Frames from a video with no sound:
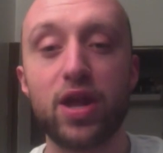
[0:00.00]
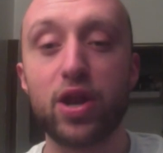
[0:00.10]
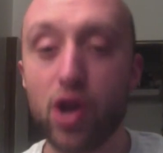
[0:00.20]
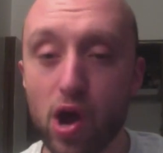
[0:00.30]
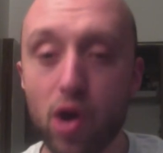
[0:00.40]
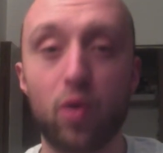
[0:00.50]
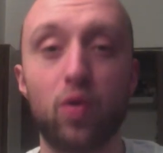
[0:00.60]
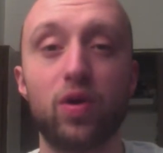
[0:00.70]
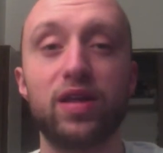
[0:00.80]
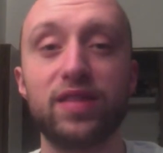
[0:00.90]
No,
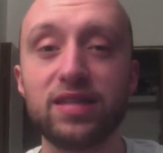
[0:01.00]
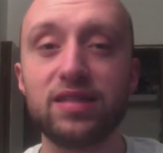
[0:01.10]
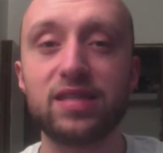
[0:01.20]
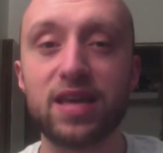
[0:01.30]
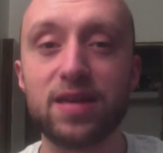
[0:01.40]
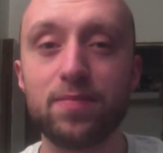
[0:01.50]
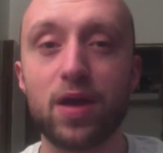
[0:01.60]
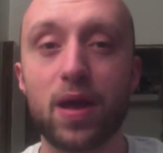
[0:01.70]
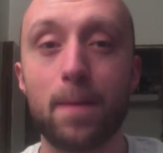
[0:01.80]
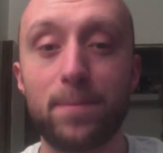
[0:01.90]
this is him
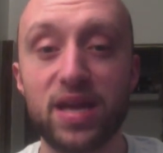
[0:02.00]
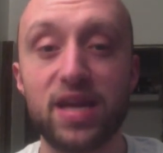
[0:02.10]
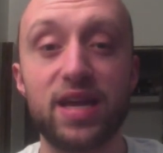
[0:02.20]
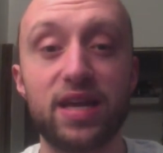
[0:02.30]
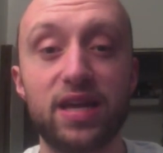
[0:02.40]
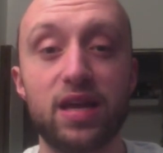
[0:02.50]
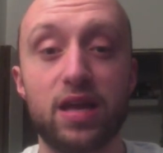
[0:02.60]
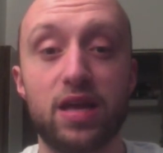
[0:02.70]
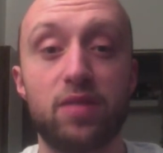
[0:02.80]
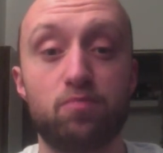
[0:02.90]
being
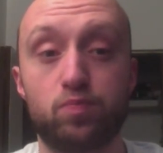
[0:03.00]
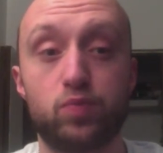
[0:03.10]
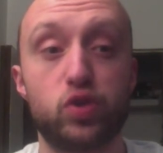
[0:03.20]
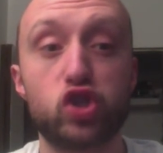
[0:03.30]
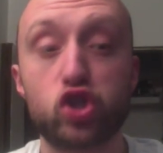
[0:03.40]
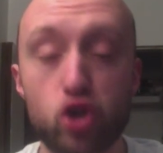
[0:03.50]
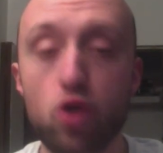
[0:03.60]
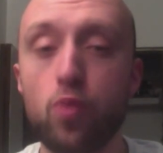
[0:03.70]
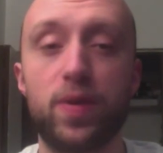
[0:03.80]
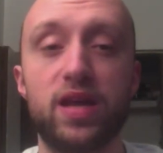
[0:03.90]

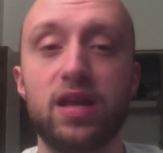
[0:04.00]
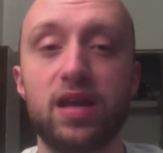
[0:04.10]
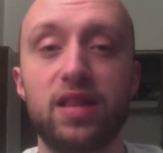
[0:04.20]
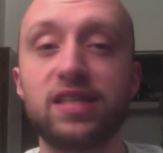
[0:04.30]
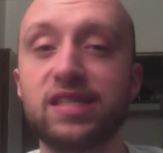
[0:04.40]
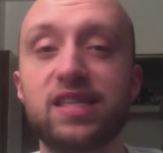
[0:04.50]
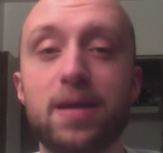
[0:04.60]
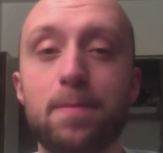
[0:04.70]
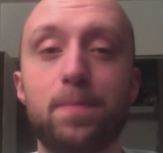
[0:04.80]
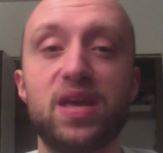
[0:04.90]
stupid. This is
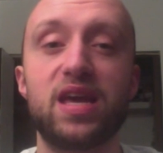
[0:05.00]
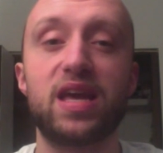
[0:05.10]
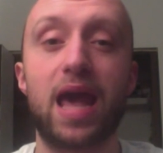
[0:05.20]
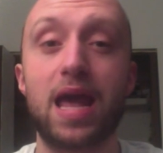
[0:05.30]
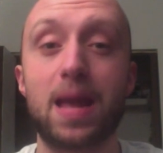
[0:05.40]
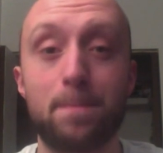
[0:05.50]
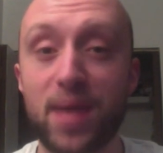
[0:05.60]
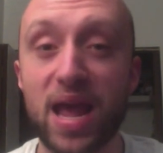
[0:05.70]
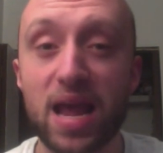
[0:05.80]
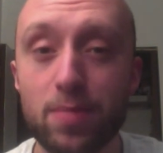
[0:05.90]
him being a
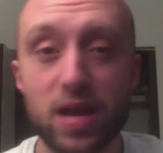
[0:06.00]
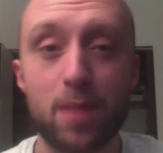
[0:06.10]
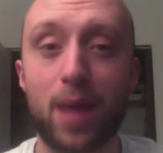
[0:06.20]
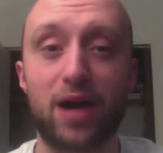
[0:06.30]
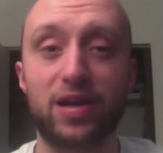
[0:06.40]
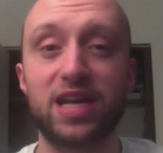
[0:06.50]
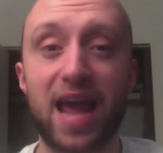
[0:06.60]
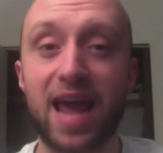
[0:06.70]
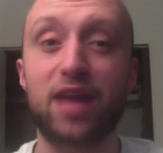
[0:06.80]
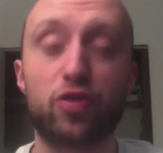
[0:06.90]
baby about it
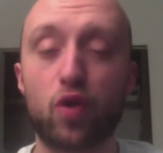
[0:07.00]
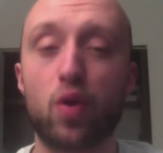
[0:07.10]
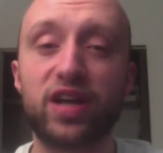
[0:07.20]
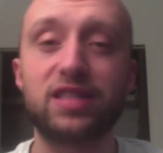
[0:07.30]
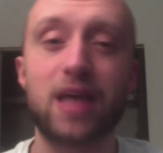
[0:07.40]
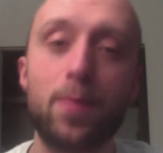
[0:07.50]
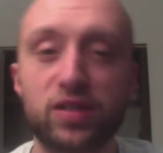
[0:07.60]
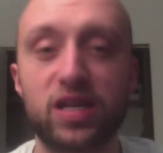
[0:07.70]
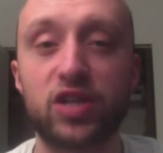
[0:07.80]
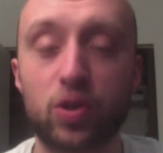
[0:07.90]
and throwing a temper
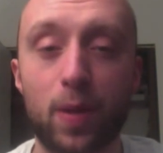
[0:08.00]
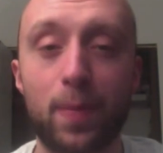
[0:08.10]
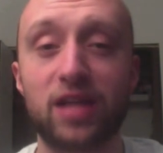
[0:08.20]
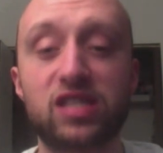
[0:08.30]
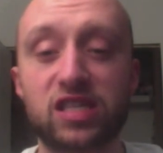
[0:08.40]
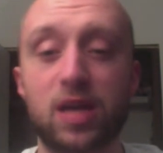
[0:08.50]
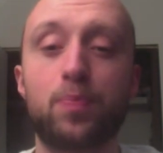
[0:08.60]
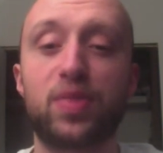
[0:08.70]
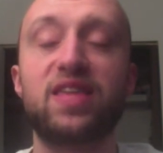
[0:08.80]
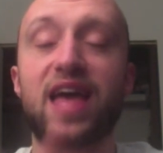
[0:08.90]
tantrum about
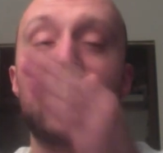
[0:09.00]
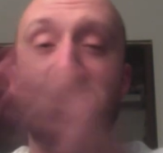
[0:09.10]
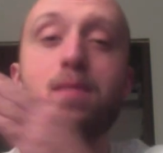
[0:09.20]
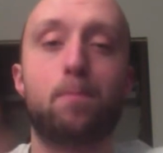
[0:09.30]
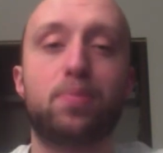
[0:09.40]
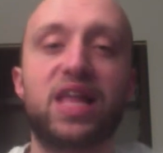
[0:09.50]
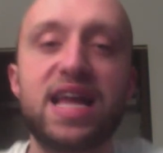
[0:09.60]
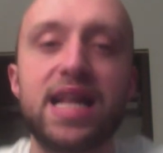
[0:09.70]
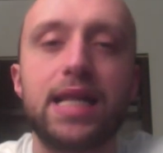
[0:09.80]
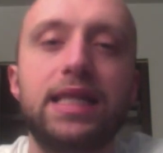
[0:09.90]
something that he
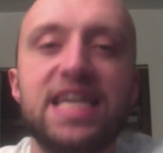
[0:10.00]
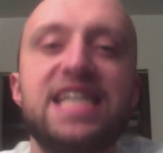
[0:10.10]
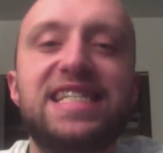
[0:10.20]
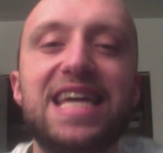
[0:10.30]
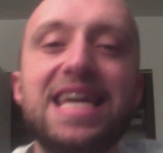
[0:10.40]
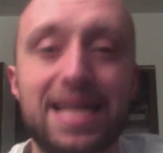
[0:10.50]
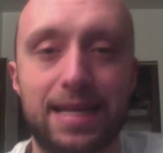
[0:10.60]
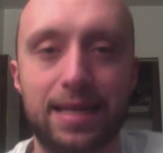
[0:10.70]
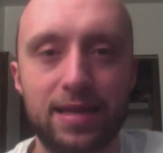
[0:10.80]
blatantly did.